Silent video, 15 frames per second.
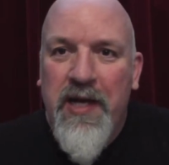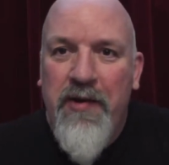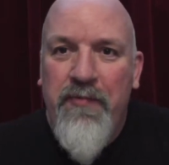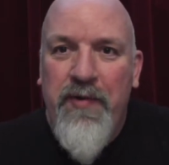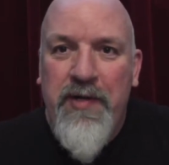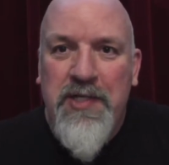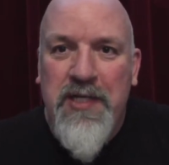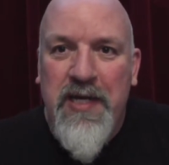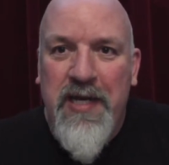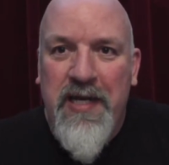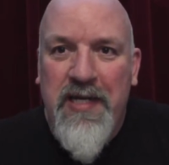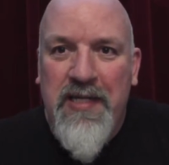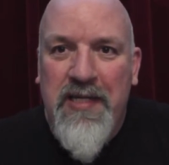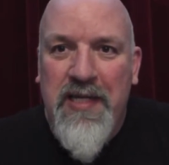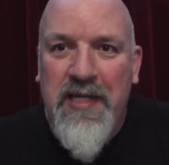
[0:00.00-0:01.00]

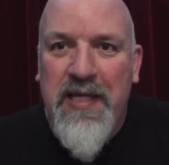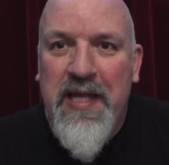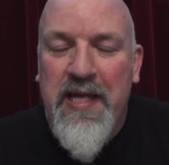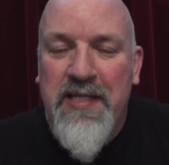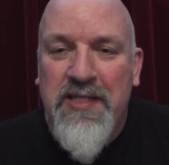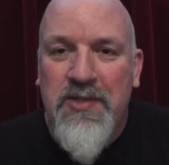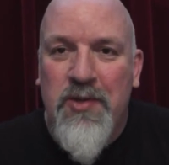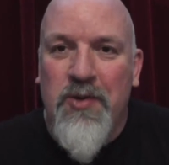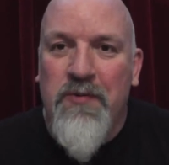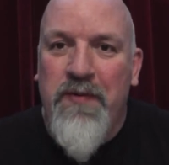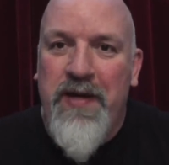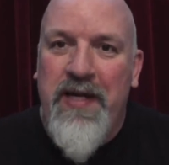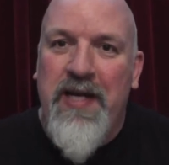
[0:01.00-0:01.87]
originally their story.